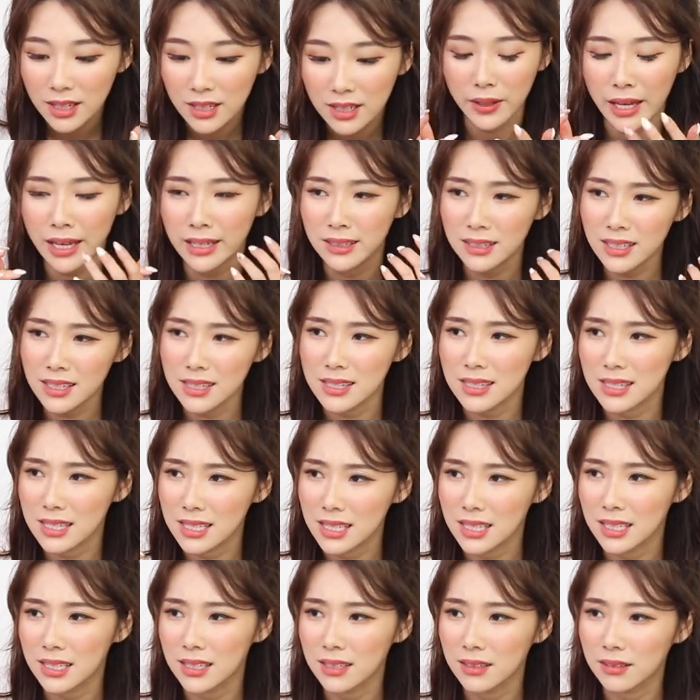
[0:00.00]
I did
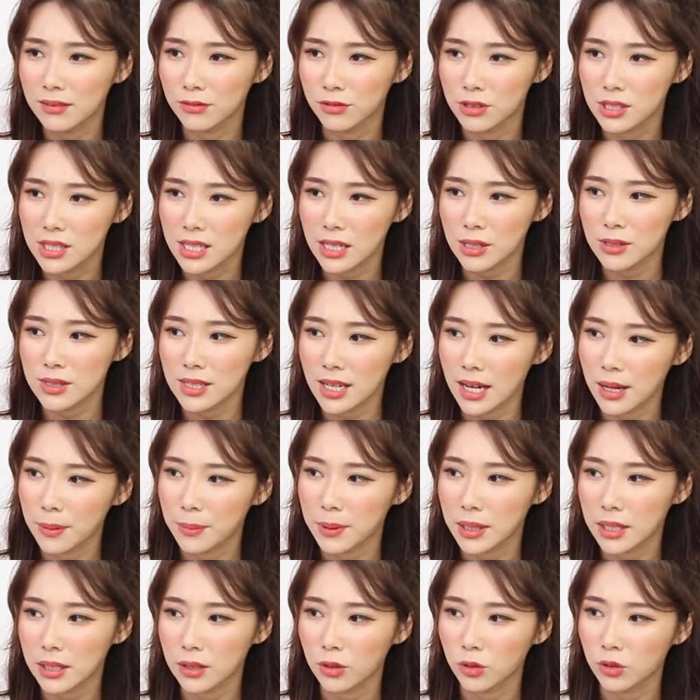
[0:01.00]
see results come
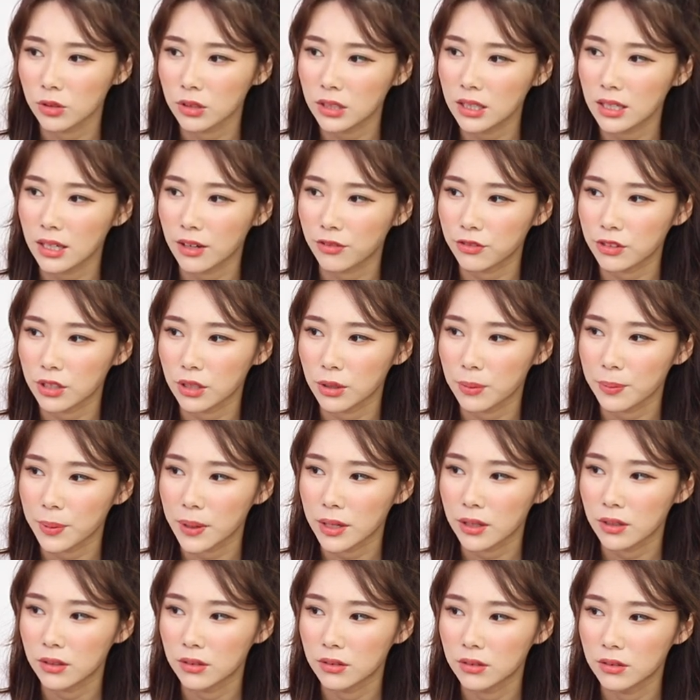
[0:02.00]
in only after
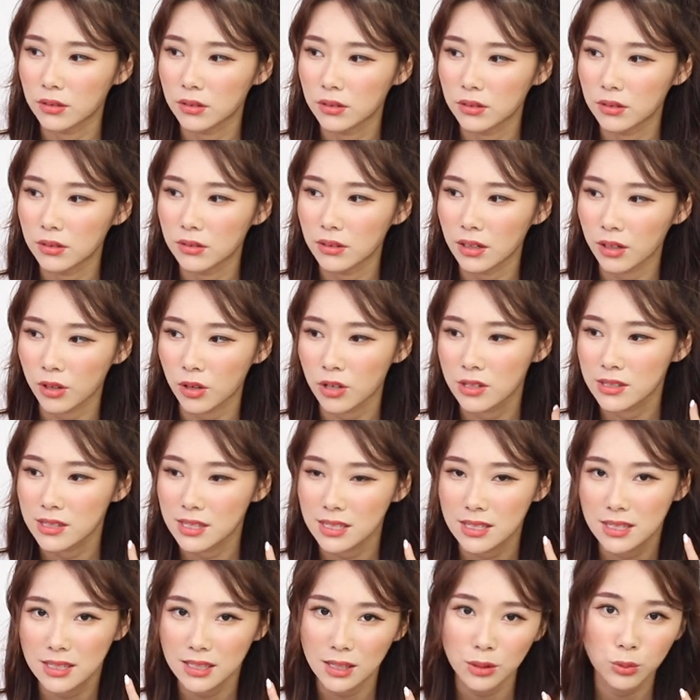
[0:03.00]
about a
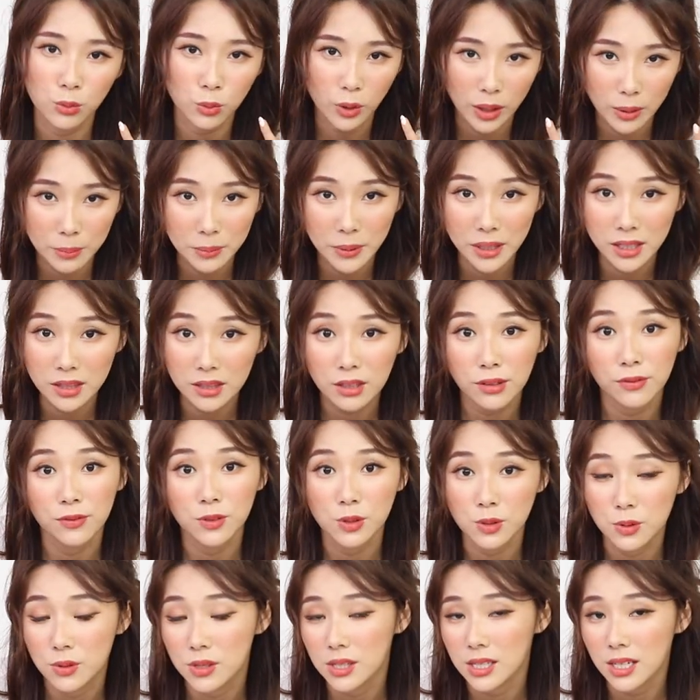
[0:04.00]
consistent 1 month of
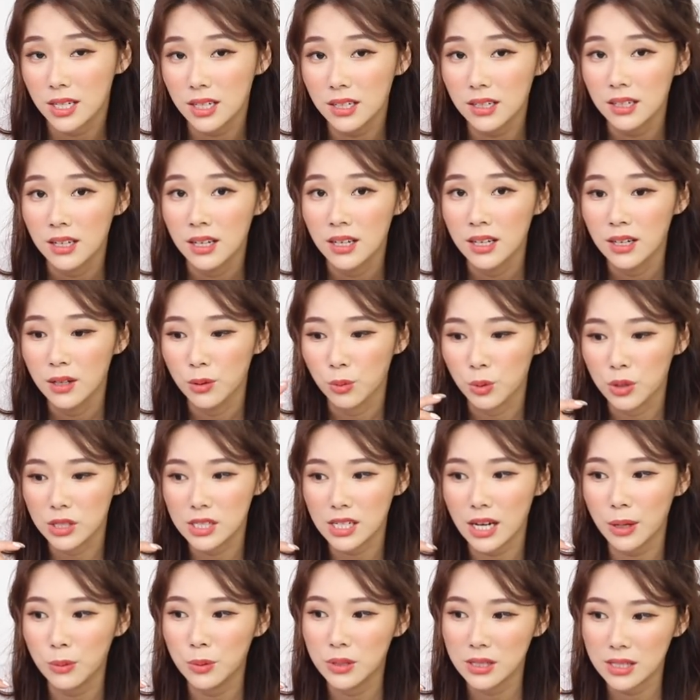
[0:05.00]
using, which
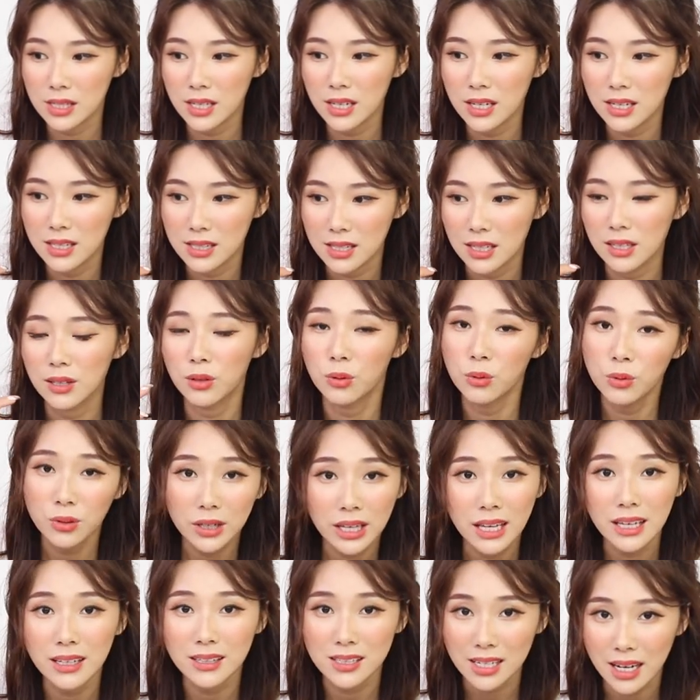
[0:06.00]
I would say is an okay